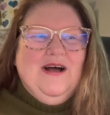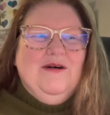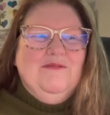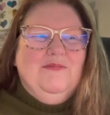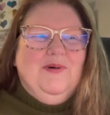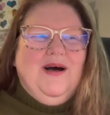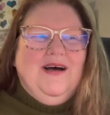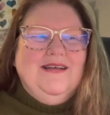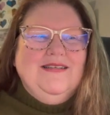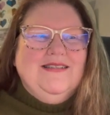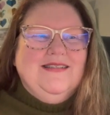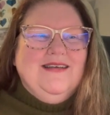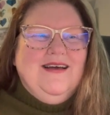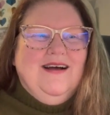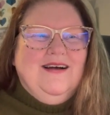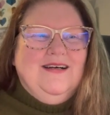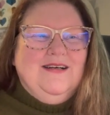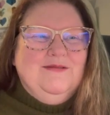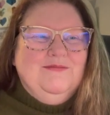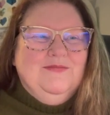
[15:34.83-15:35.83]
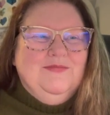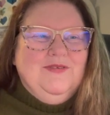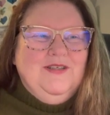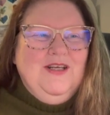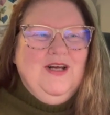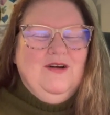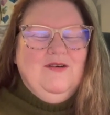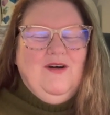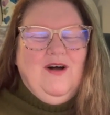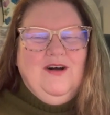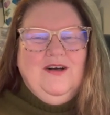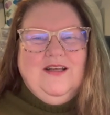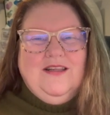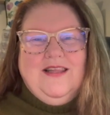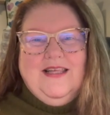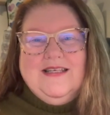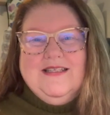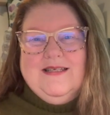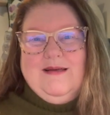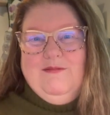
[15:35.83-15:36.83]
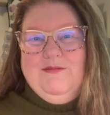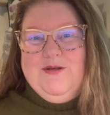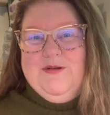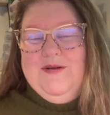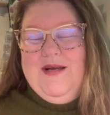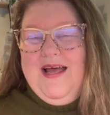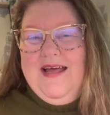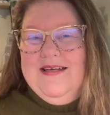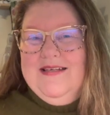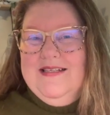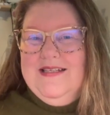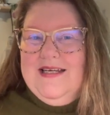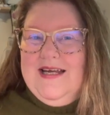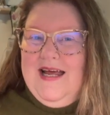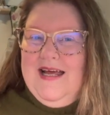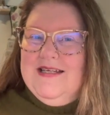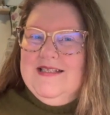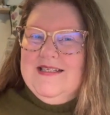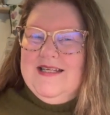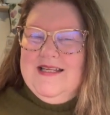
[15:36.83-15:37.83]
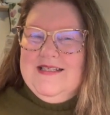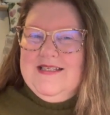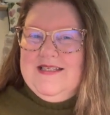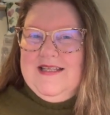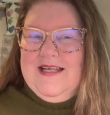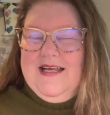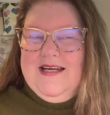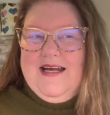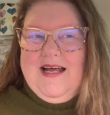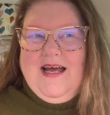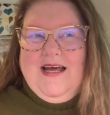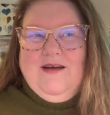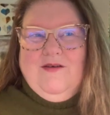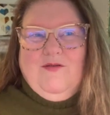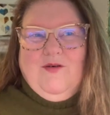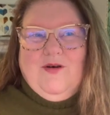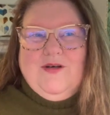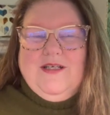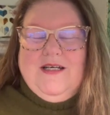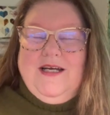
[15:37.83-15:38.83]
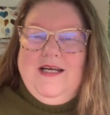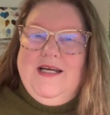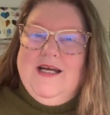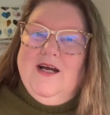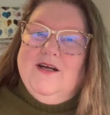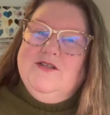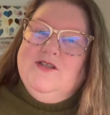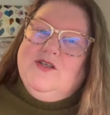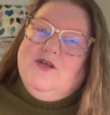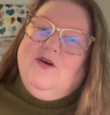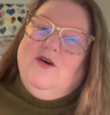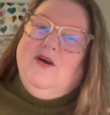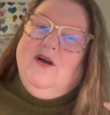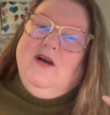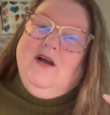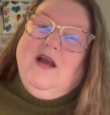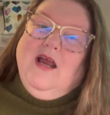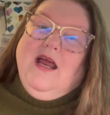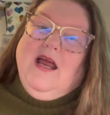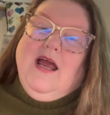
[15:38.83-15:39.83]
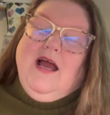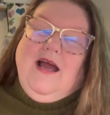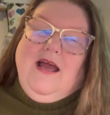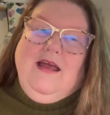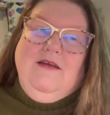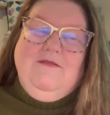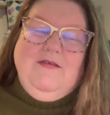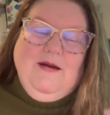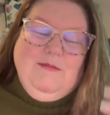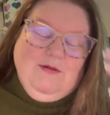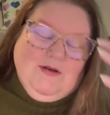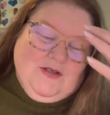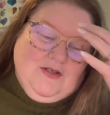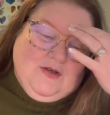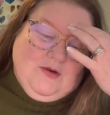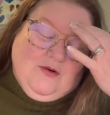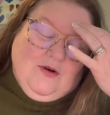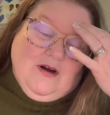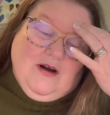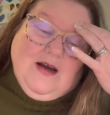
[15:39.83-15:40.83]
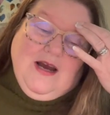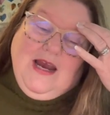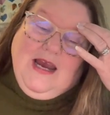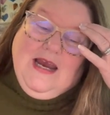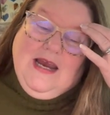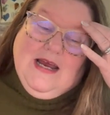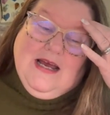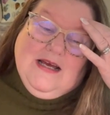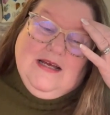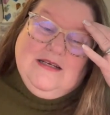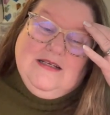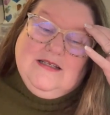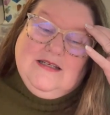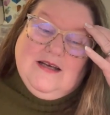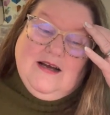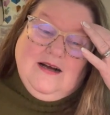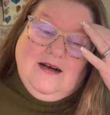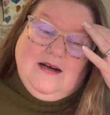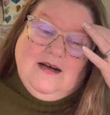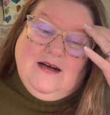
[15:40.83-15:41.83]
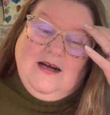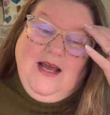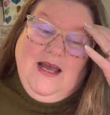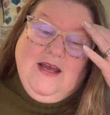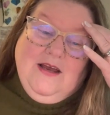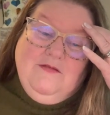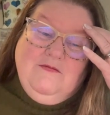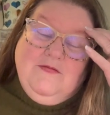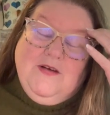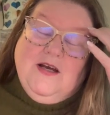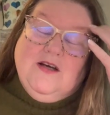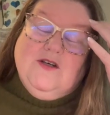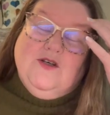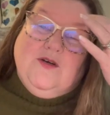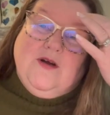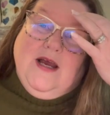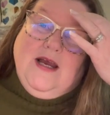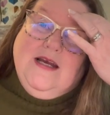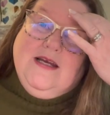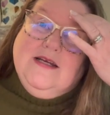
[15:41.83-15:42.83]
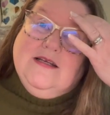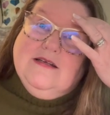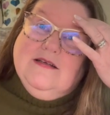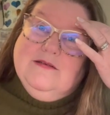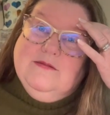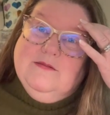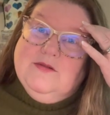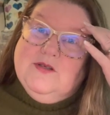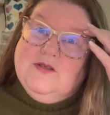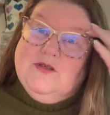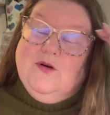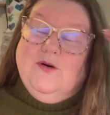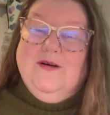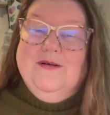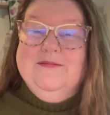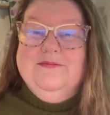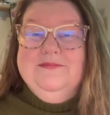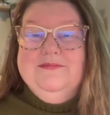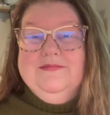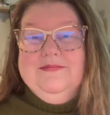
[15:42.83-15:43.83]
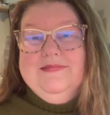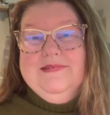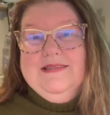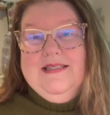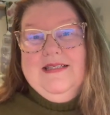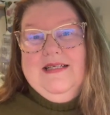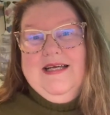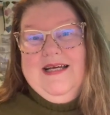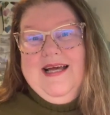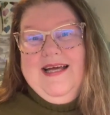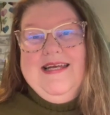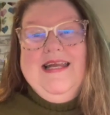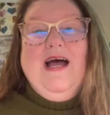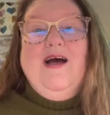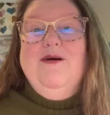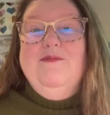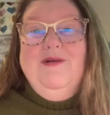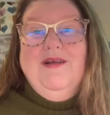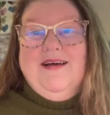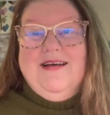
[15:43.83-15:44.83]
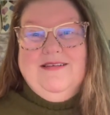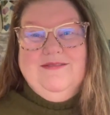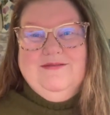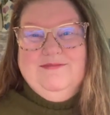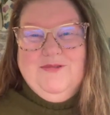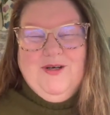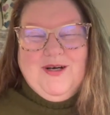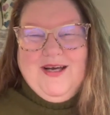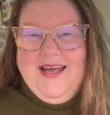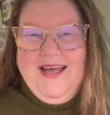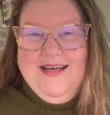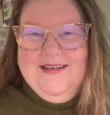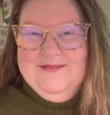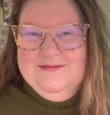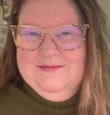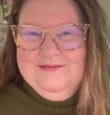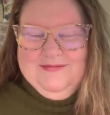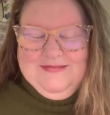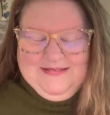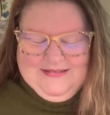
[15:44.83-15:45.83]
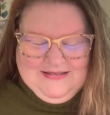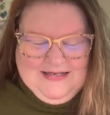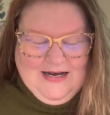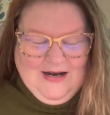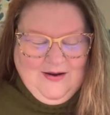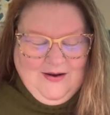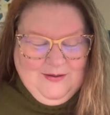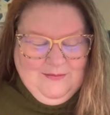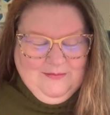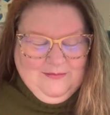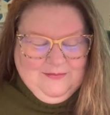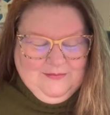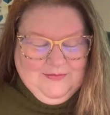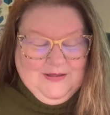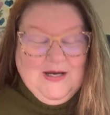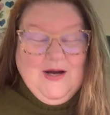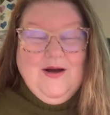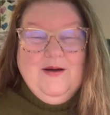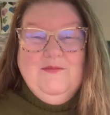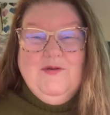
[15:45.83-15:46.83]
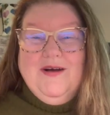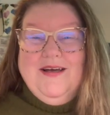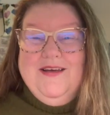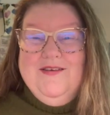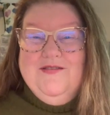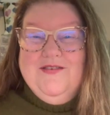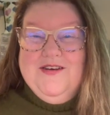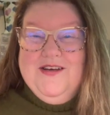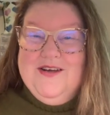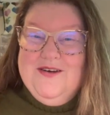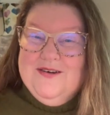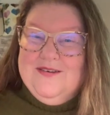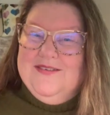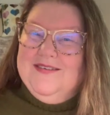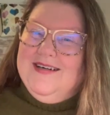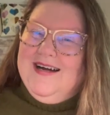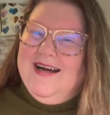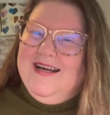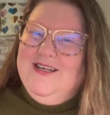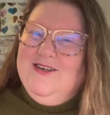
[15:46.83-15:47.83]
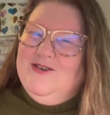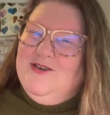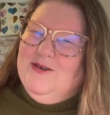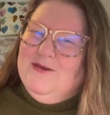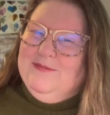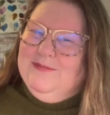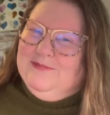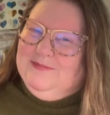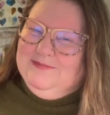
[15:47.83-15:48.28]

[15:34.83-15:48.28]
But, you know, all good things come to an end. And since then, I have worked in a yarn store, a fabric store, and a fair trade store. And now I'm done working. Now I'm working for you on YouTube.